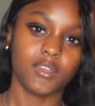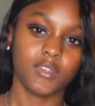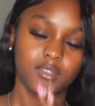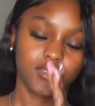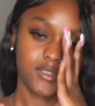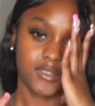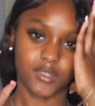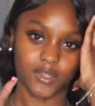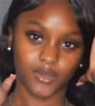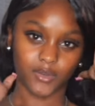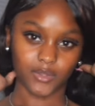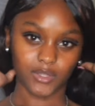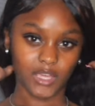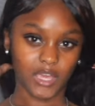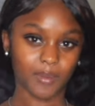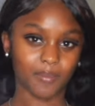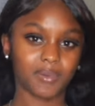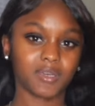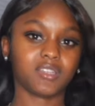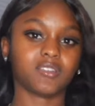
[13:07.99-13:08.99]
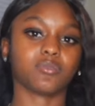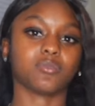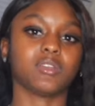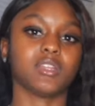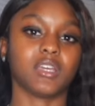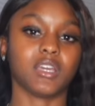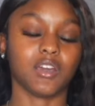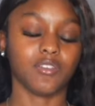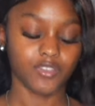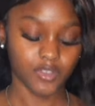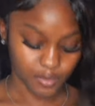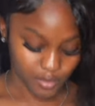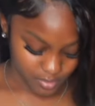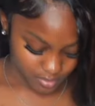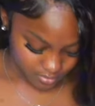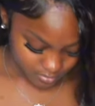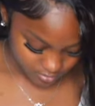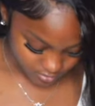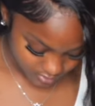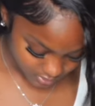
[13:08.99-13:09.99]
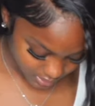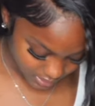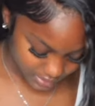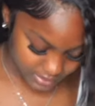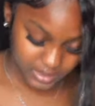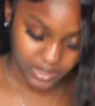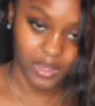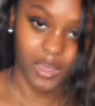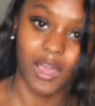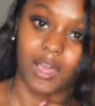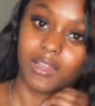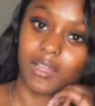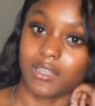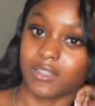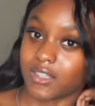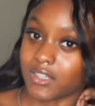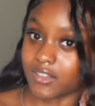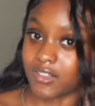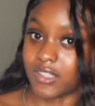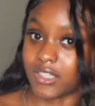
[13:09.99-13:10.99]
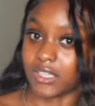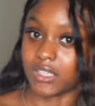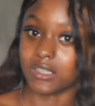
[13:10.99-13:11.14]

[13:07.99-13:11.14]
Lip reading: So yeah, but it's really comfortable. Like, yeah, I like this jean.